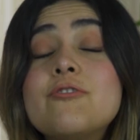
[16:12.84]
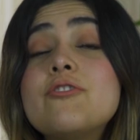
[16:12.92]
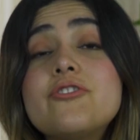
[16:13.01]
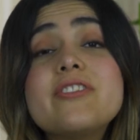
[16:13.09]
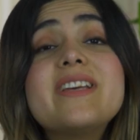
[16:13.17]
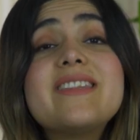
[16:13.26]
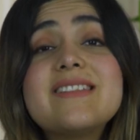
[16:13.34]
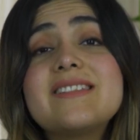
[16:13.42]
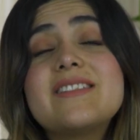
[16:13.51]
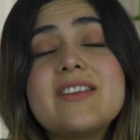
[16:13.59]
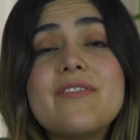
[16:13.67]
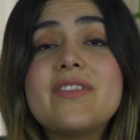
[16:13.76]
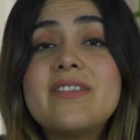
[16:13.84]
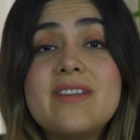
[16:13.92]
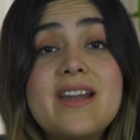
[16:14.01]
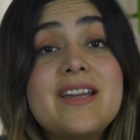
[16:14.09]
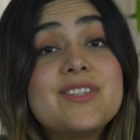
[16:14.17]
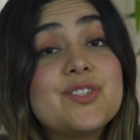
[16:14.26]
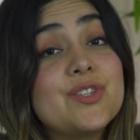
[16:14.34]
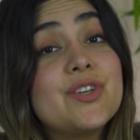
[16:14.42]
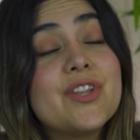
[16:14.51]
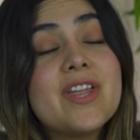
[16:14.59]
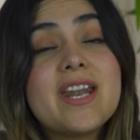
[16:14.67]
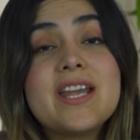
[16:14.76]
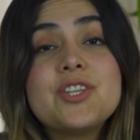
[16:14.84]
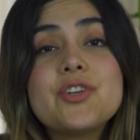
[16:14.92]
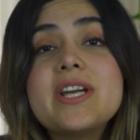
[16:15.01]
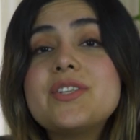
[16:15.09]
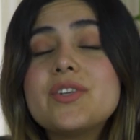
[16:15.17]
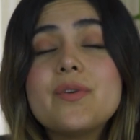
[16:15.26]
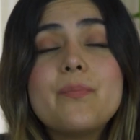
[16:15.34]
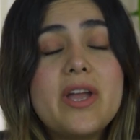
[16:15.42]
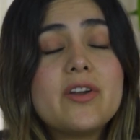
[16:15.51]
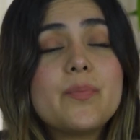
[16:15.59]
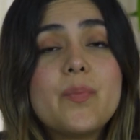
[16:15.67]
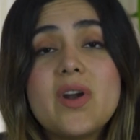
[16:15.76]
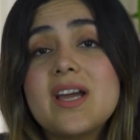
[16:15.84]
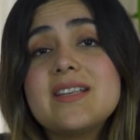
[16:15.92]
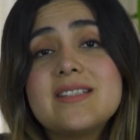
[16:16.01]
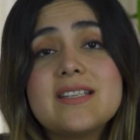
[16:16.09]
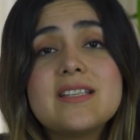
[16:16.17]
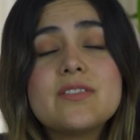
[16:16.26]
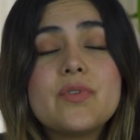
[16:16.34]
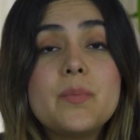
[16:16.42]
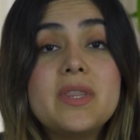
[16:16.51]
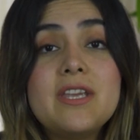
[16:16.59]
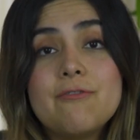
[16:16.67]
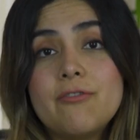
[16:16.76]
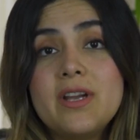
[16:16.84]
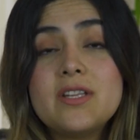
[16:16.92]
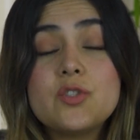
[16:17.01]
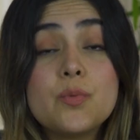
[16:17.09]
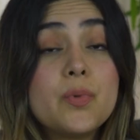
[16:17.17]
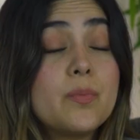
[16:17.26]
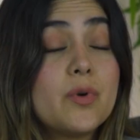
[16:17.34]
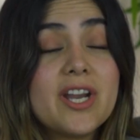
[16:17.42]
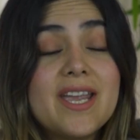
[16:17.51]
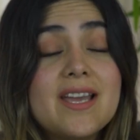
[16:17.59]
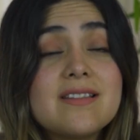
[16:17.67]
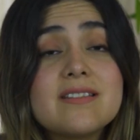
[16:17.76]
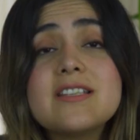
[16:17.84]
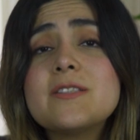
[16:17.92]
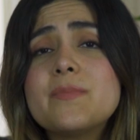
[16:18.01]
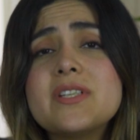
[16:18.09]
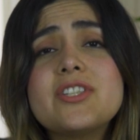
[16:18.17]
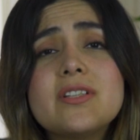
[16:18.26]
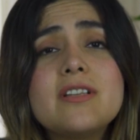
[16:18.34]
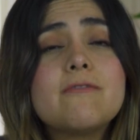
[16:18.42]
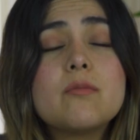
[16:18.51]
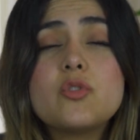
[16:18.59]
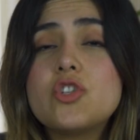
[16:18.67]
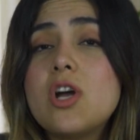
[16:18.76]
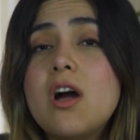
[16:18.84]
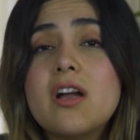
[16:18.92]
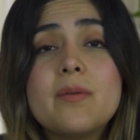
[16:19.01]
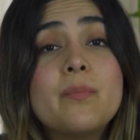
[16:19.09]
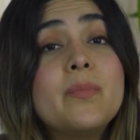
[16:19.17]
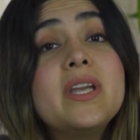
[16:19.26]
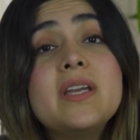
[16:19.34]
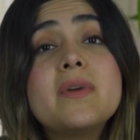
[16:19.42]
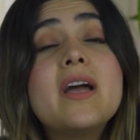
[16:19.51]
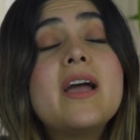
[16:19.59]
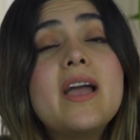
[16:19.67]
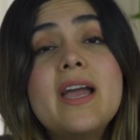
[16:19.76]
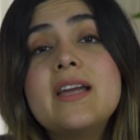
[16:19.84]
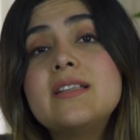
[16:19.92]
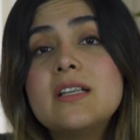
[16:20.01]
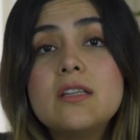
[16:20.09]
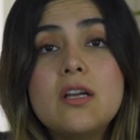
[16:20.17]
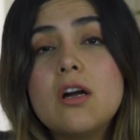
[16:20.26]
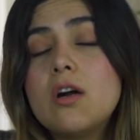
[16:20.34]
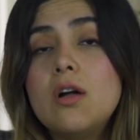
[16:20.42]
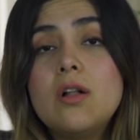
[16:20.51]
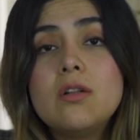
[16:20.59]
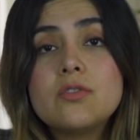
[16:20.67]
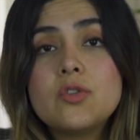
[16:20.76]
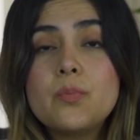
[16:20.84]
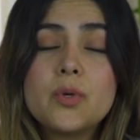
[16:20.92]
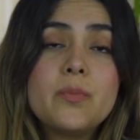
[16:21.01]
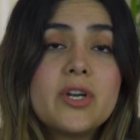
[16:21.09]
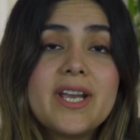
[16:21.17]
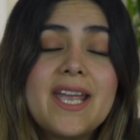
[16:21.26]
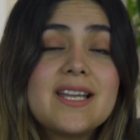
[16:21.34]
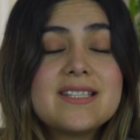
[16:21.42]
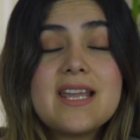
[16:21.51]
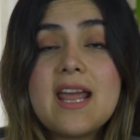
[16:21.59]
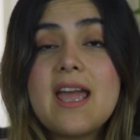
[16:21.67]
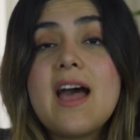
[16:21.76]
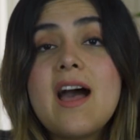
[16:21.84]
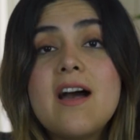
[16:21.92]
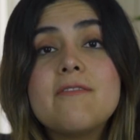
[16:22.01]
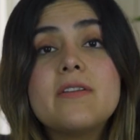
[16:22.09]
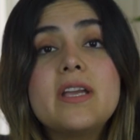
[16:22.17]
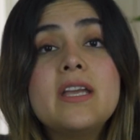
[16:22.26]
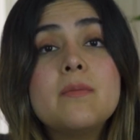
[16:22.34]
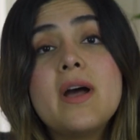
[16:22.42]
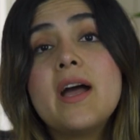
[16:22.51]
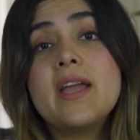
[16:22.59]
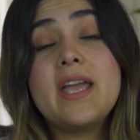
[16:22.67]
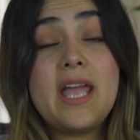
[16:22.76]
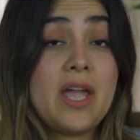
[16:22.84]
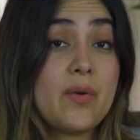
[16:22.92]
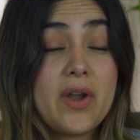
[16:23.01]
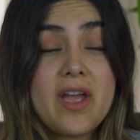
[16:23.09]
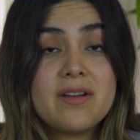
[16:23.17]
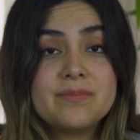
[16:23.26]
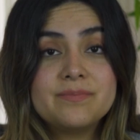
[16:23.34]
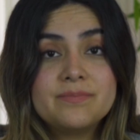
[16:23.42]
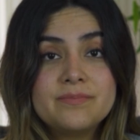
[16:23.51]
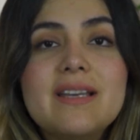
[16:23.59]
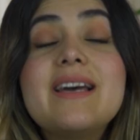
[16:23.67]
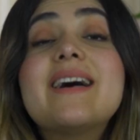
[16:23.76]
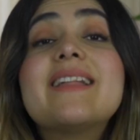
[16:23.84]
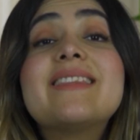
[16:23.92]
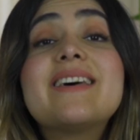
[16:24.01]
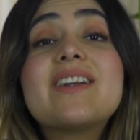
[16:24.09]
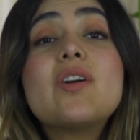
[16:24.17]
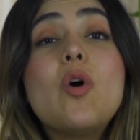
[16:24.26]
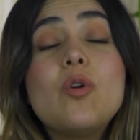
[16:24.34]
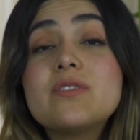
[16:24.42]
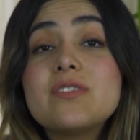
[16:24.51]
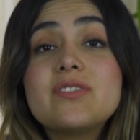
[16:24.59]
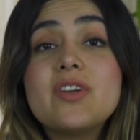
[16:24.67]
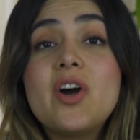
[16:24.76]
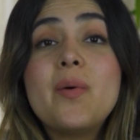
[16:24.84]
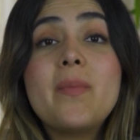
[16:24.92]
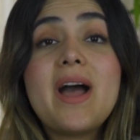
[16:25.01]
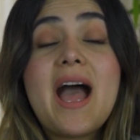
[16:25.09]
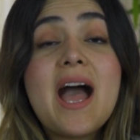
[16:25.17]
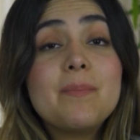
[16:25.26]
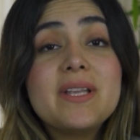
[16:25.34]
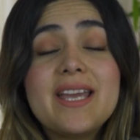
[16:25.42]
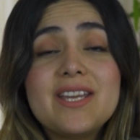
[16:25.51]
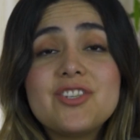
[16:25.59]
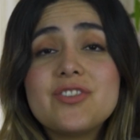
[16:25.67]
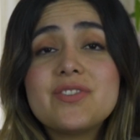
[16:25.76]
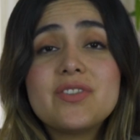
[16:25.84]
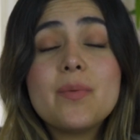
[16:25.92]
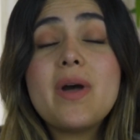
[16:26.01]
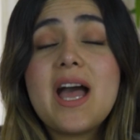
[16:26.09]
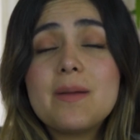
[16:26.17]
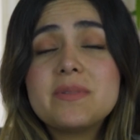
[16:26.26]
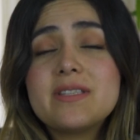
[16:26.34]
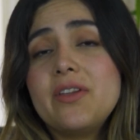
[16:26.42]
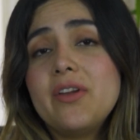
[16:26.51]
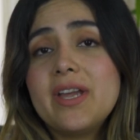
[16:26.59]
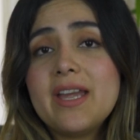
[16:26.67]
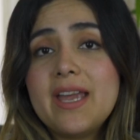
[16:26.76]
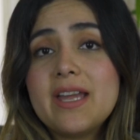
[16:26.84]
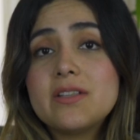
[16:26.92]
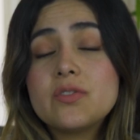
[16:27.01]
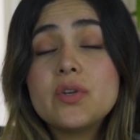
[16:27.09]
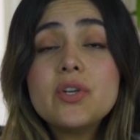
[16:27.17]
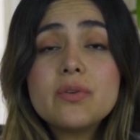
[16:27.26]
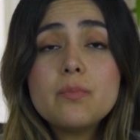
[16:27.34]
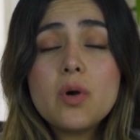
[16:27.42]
Usually this is something that I do, that I try to compare prices from different supermarkets, especially from Shock, BİM, and the local supermarkets that I have in my area. There are also some applications, some apps that you can get to your